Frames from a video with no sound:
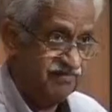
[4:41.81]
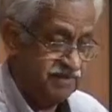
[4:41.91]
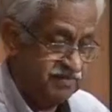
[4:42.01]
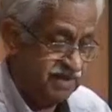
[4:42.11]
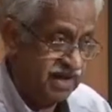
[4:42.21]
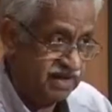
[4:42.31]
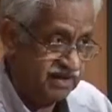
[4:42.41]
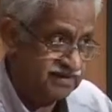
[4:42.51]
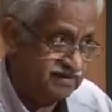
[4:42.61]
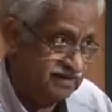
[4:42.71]
of people like
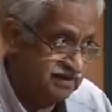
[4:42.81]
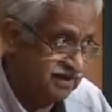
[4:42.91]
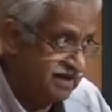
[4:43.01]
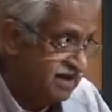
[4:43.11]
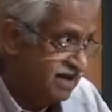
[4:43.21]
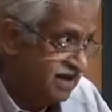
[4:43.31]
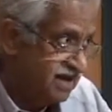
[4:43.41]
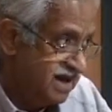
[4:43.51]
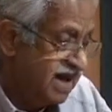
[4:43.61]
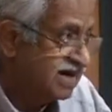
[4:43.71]
us are
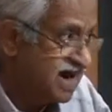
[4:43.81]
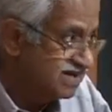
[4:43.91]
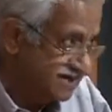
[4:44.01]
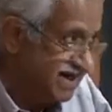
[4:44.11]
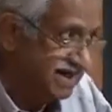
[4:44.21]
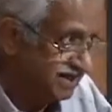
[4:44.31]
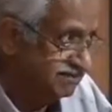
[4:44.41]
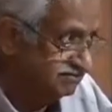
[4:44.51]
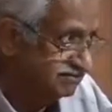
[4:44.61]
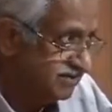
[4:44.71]
not very high.